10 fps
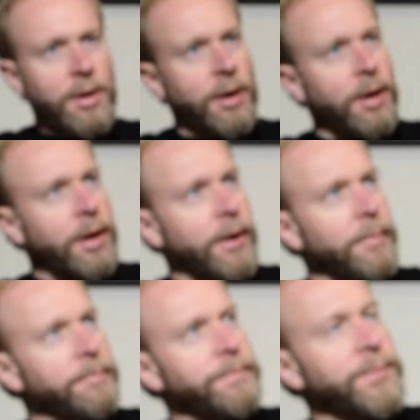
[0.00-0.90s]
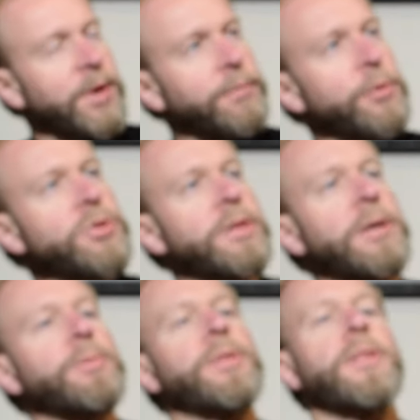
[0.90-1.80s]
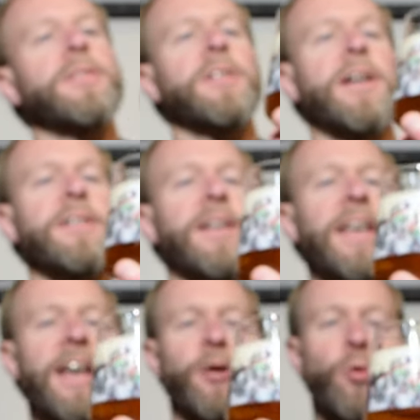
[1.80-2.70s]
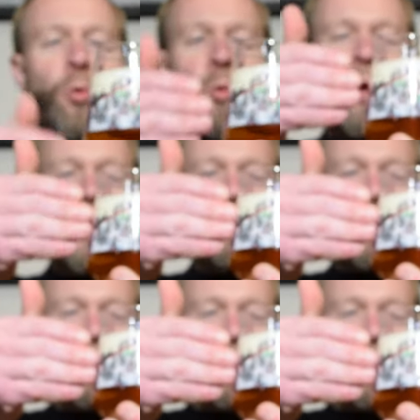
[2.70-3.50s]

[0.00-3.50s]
Unfortunately, with this glass, I can't quite tell